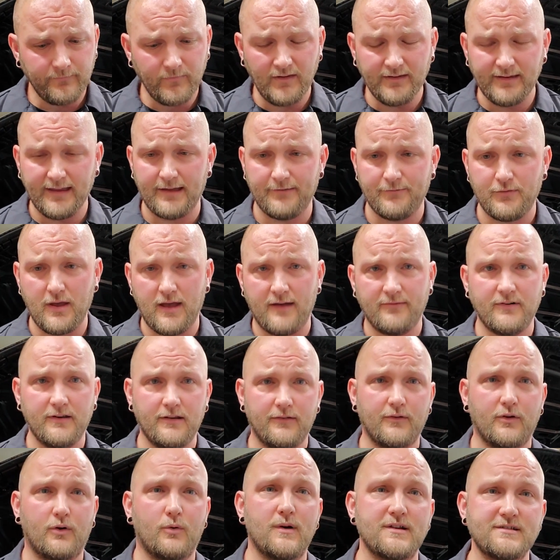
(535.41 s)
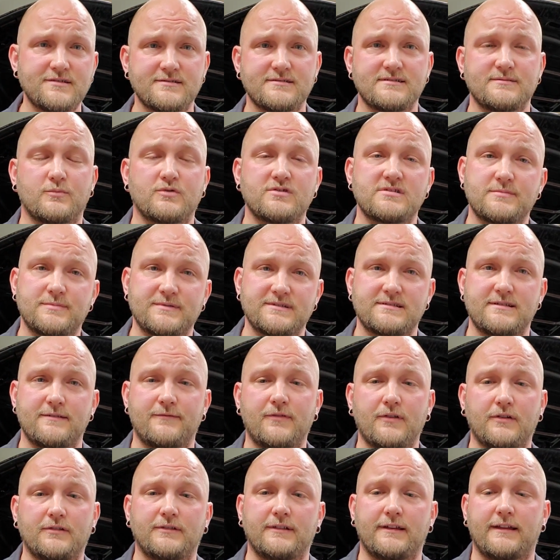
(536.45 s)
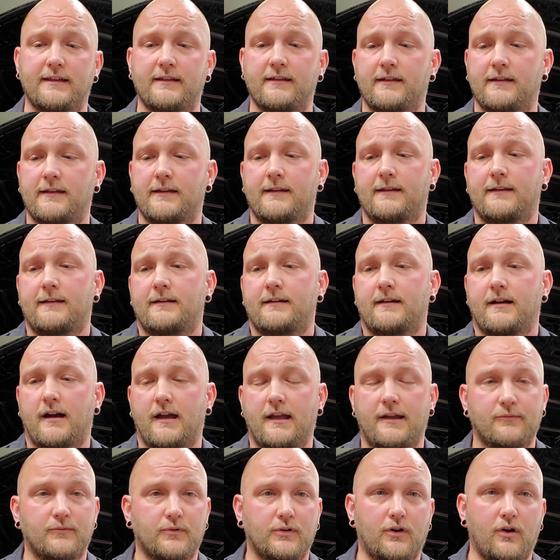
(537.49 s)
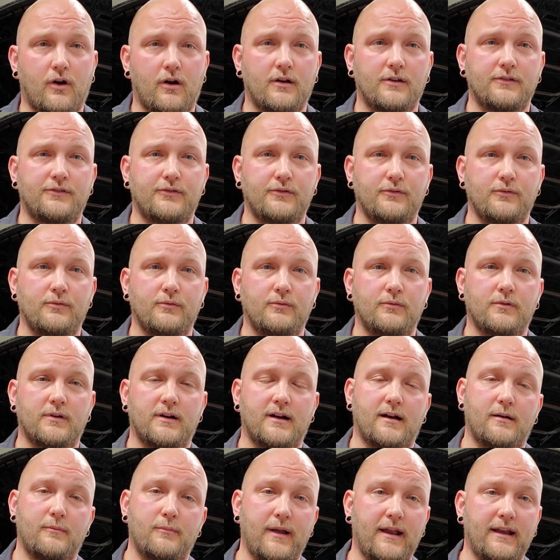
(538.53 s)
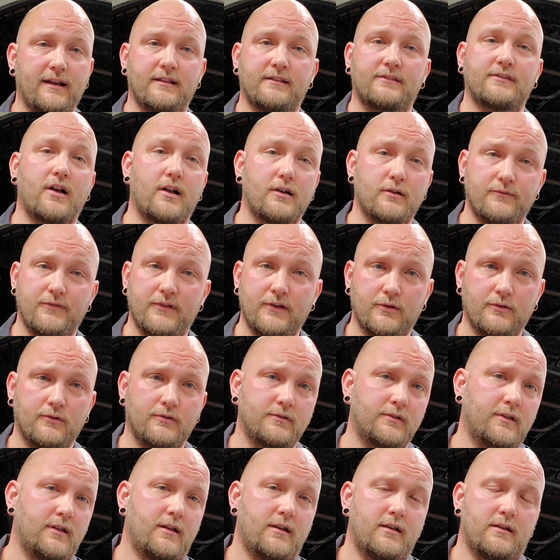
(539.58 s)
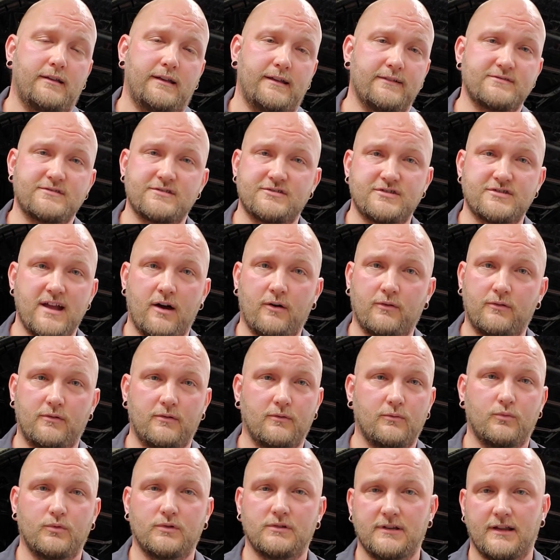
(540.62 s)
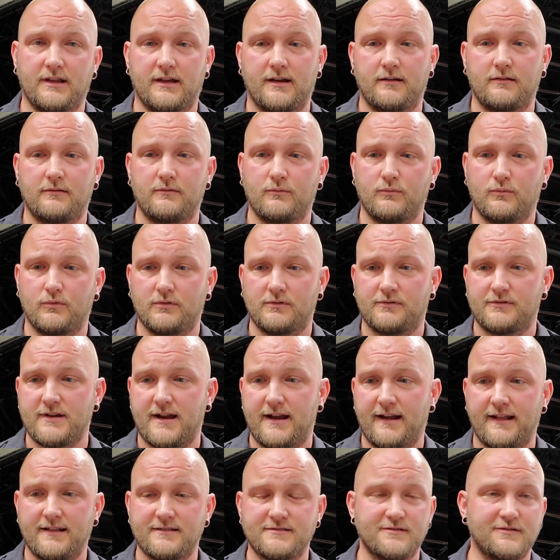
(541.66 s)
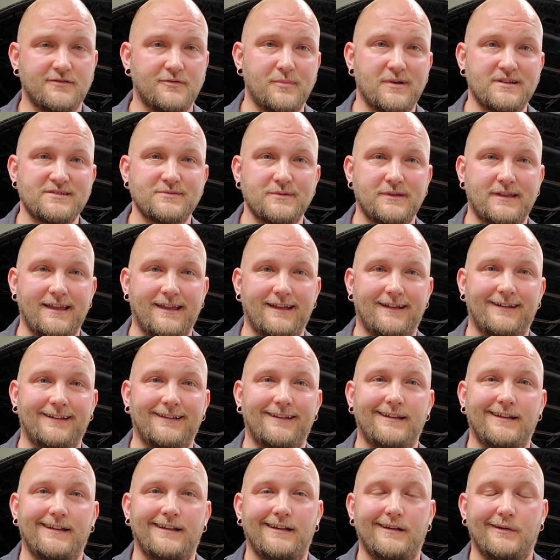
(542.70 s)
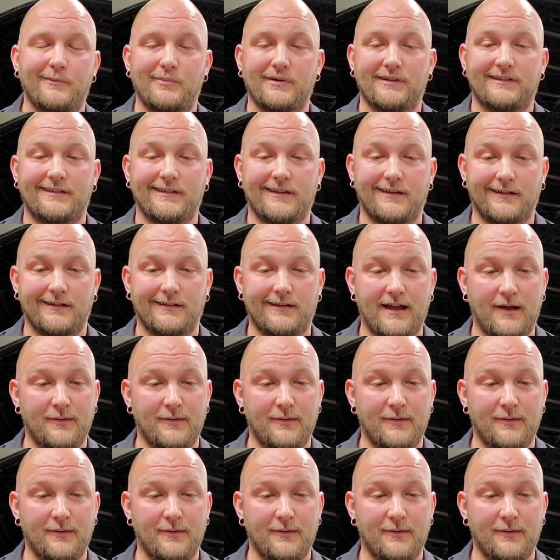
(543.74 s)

yeah, if you have any other questions more specifically in regard to maintenance on your vehicle, give us a shout. We'll try and answer the best we can. But I